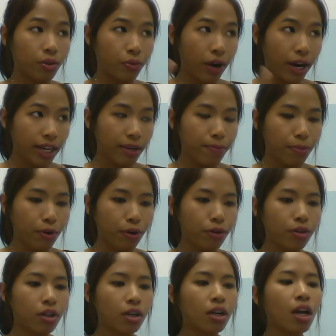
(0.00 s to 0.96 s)
writing
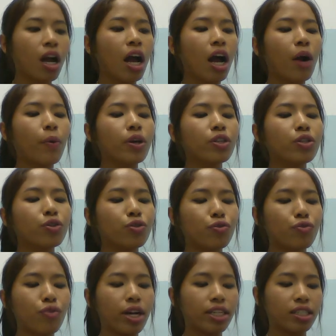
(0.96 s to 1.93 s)
book, I want you
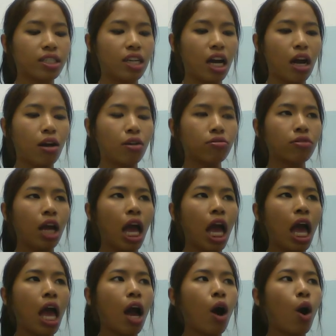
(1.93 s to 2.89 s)
to write down
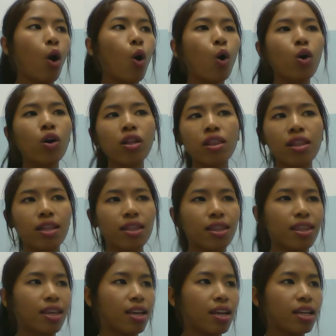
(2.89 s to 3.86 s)
all the
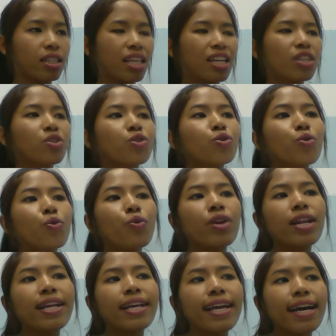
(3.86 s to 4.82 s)
things that you
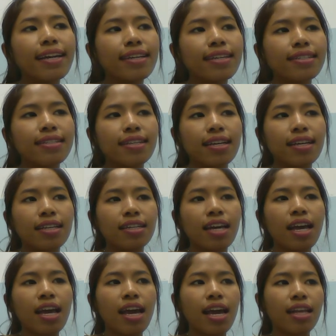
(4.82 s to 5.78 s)
really
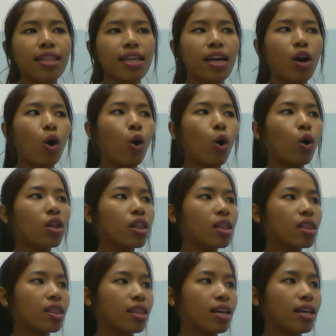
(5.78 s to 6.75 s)
understand, and then all
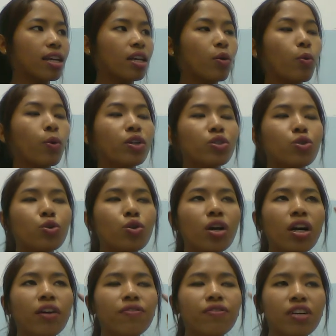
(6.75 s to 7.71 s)
the things what you
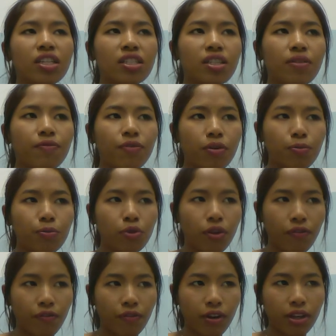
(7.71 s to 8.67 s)
have listened from
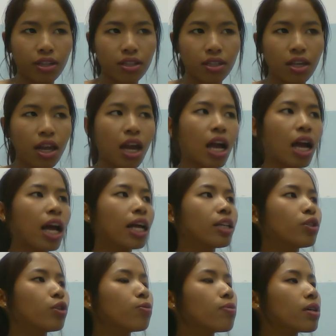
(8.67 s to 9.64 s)
your friends.
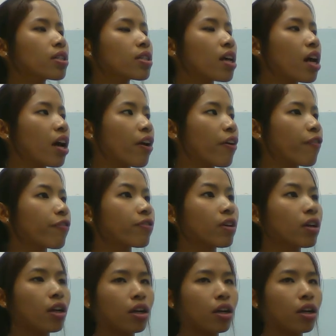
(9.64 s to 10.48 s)
You must have